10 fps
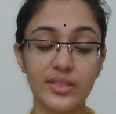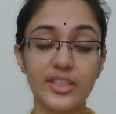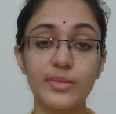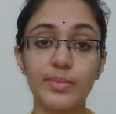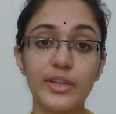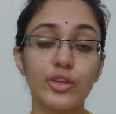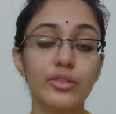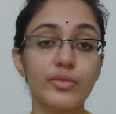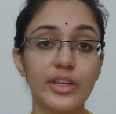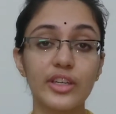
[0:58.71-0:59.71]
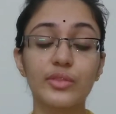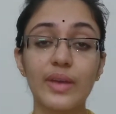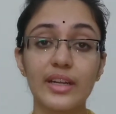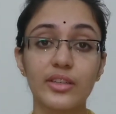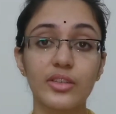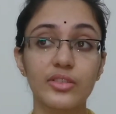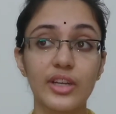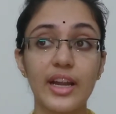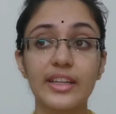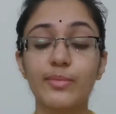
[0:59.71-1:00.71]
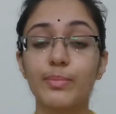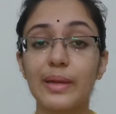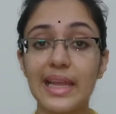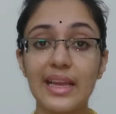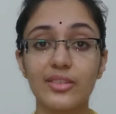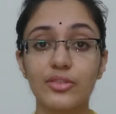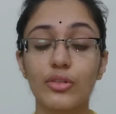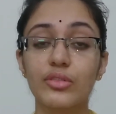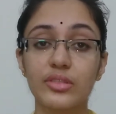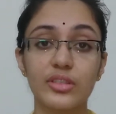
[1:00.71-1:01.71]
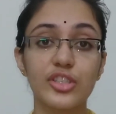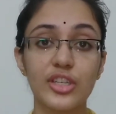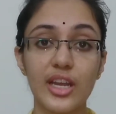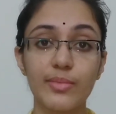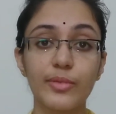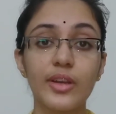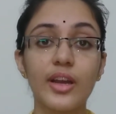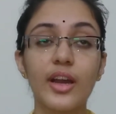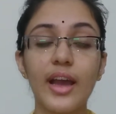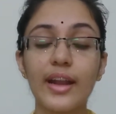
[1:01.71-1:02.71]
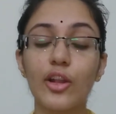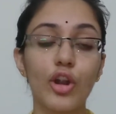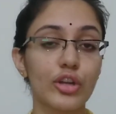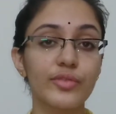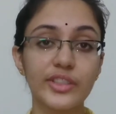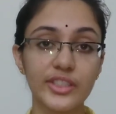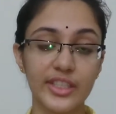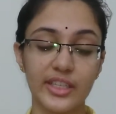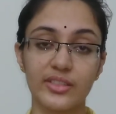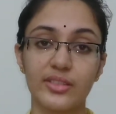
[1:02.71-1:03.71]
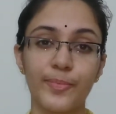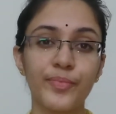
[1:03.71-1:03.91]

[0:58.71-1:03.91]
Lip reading: They depend on various factors regarding place or research type and a lot of other things.